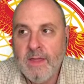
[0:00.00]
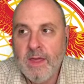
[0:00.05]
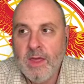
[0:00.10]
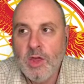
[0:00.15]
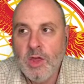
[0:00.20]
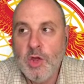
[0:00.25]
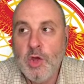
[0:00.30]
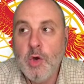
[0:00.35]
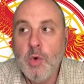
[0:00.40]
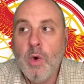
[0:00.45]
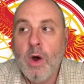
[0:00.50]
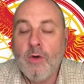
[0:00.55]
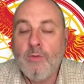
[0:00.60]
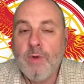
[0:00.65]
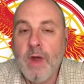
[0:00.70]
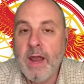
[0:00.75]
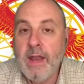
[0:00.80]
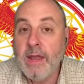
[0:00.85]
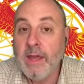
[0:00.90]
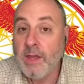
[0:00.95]
You are
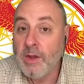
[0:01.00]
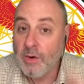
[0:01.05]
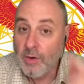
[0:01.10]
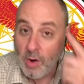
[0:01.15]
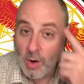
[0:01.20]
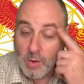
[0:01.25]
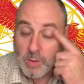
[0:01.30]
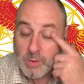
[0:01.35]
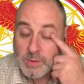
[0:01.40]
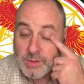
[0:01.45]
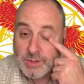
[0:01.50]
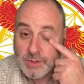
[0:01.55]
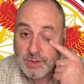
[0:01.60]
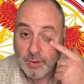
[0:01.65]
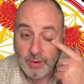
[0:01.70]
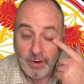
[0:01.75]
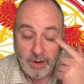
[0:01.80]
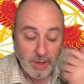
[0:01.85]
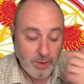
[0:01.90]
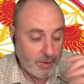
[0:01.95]
writing your own
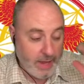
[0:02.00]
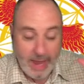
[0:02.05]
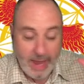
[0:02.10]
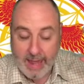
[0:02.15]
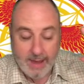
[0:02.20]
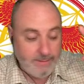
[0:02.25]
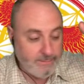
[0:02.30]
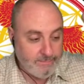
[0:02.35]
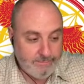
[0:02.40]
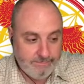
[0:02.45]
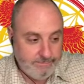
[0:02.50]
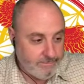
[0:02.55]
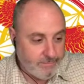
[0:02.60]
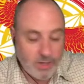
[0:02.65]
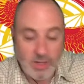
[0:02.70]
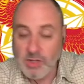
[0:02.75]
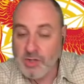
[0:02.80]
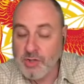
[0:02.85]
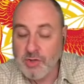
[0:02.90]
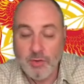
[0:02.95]
story. You can't
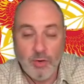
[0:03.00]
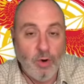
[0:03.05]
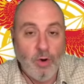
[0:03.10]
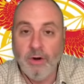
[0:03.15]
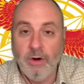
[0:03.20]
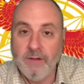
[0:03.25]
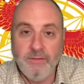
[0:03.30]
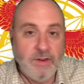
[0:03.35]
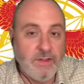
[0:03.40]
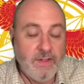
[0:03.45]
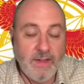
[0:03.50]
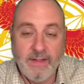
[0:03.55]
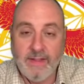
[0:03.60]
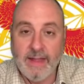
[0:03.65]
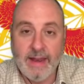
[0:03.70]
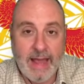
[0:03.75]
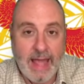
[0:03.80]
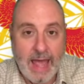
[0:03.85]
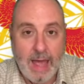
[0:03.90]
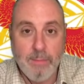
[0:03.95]
control everything
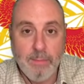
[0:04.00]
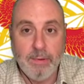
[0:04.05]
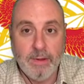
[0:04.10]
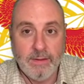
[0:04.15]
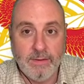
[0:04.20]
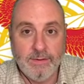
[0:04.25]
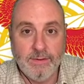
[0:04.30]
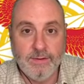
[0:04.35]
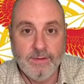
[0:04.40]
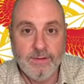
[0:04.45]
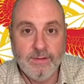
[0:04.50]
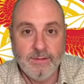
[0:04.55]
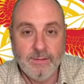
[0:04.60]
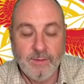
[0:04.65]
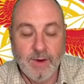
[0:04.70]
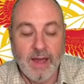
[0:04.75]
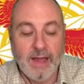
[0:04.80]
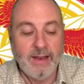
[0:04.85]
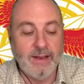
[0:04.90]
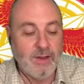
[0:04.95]
that happens
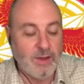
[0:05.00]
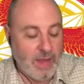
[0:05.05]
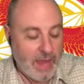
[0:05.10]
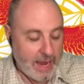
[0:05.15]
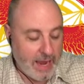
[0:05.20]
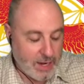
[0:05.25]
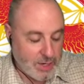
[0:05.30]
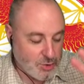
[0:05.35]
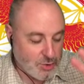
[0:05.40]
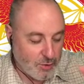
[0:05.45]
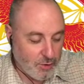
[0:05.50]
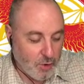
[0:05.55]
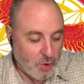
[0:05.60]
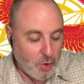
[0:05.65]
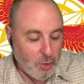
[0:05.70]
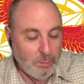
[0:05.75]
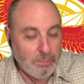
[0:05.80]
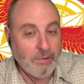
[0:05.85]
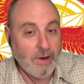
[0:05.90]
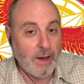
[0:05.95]
right? You can't control the
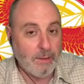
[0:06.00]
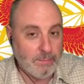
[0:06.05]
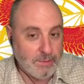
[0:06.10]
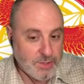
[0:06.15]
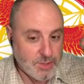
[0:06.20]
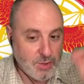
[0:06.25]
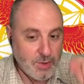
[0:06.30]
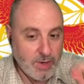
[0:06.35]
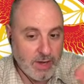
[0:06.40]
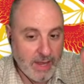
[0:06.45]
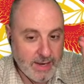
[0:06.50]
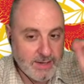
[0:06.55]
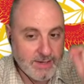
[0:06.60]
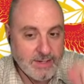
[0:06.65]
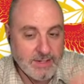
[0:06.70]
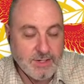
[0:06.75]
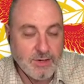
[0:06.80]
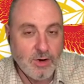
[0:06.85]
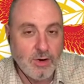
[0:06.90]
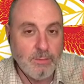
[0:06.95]
whole plot, but you can
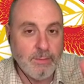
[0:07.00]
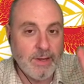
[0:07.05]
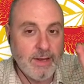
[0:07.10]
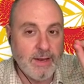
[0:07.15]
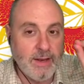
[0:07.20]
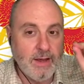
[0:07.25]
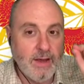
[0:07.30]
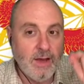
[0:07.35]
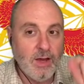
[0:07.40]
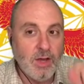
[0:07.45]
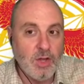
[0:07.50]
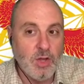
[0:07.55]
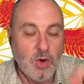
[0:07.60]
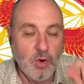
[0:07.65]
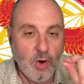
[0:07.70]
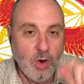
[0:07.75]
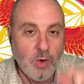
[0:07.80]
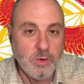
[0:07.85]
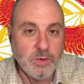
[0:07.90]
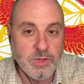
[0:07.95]
determine
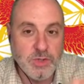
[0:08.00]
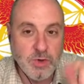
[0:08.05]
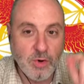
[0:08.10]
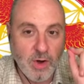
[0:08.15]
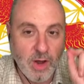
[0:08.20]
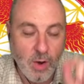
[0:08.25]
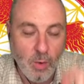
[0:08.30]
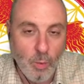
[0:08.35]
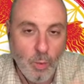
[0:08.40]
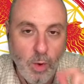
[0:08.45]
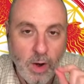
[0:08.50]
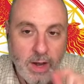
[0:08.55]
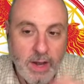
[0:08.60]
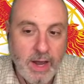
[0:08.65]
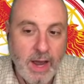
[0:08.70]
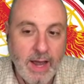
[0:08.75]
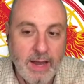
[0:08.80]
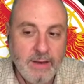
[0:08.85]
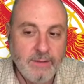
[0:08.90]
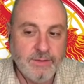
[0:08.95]
your own story and what
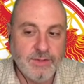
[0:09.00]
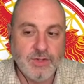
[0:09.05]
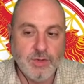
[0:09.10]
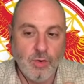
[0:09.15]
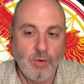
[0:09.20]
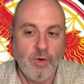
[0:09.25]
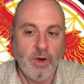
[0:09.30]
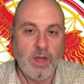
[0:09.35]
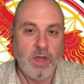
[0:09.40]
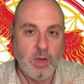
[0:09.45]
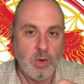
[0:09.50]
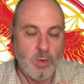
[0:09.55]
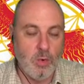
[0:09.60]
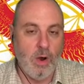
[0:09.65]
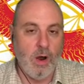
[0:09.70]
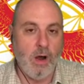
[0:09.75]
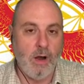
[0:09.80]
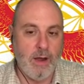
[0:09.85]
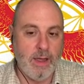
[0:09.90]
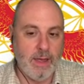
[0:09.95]
kind of story you
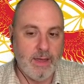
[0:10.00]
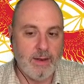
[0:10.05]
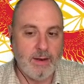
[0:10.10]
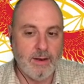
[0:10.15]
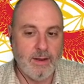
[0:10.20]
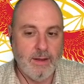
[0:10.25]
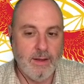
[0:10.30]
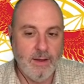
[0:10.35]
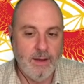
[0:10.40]
are in.